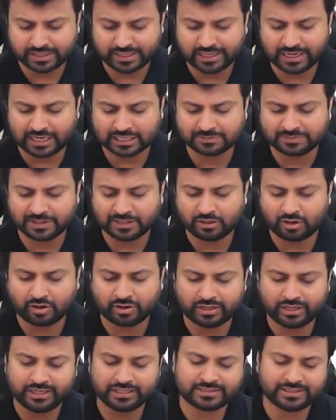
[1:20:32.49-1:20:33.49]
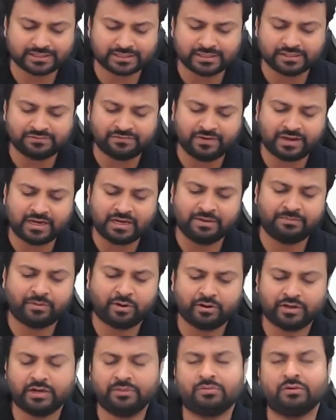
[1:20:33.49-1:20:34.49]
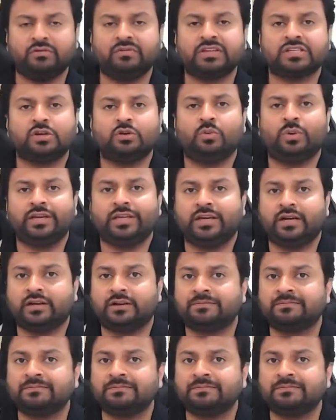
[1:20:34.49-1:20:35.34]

And last but not least, this is very important provision over here.